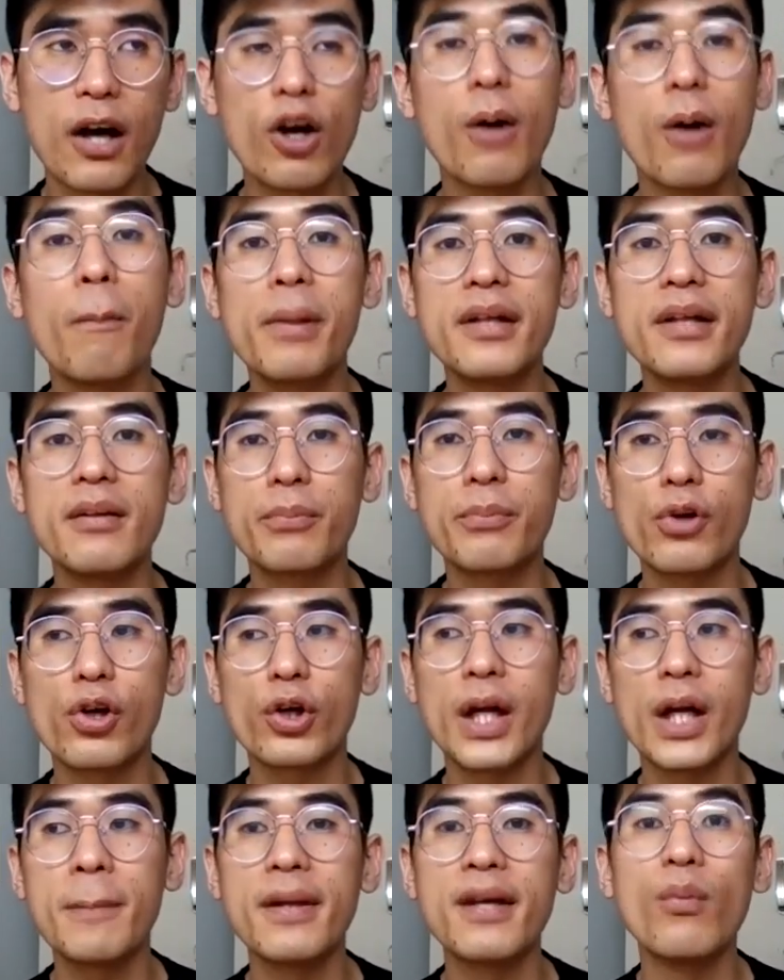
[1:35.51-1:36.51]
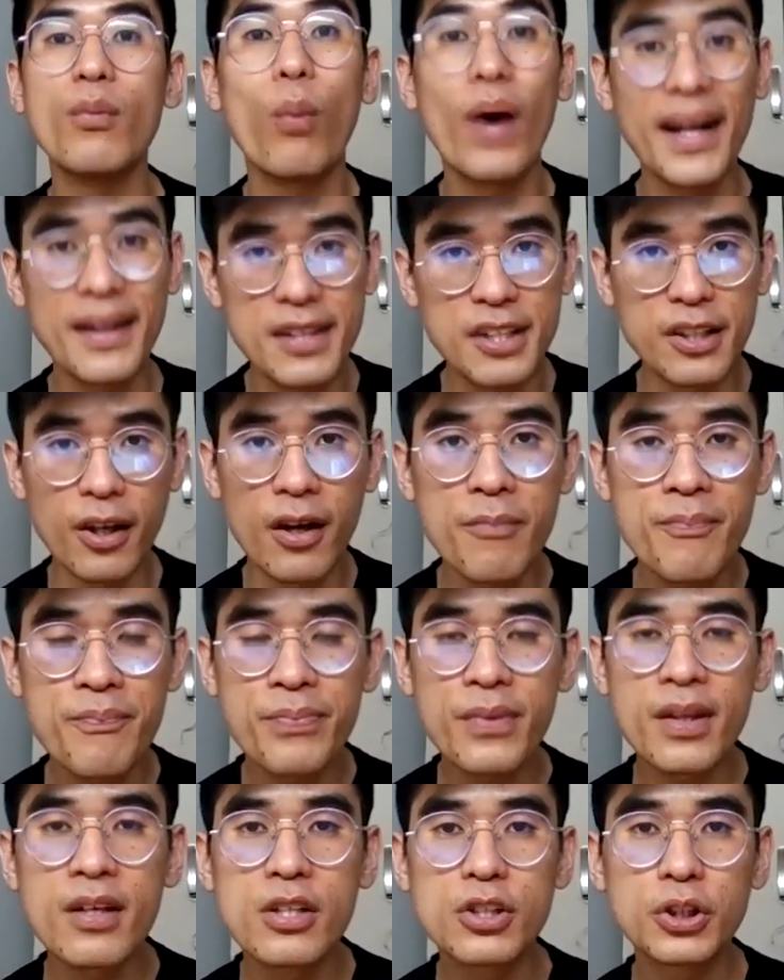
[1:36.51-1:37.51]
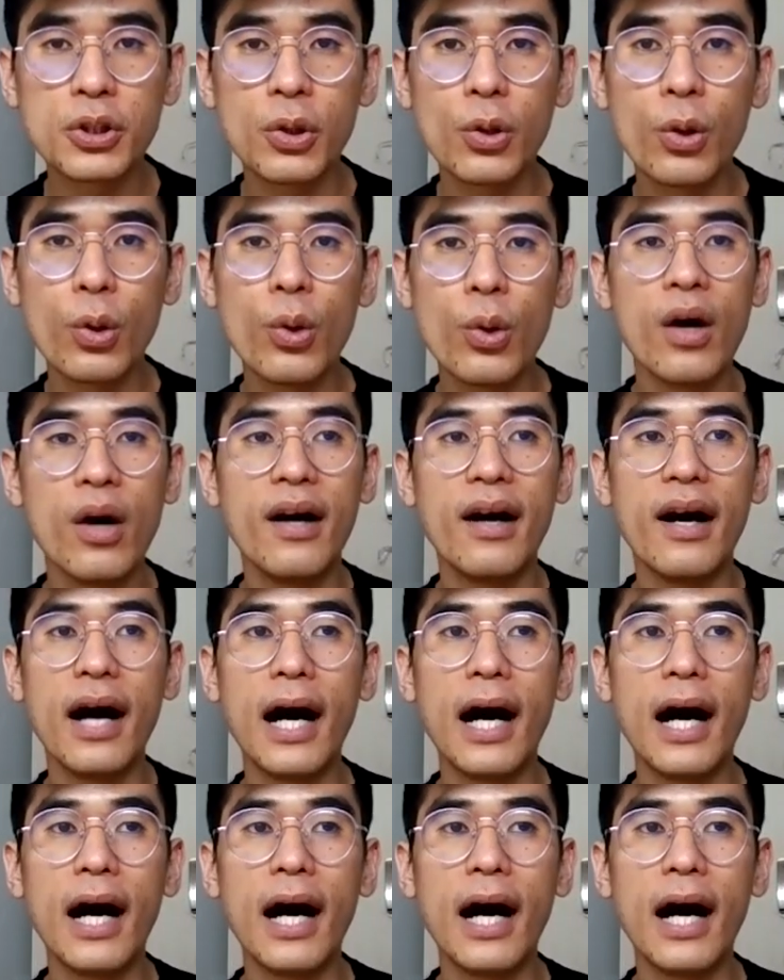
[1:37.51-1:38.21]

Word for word: complete the program in 1 year. So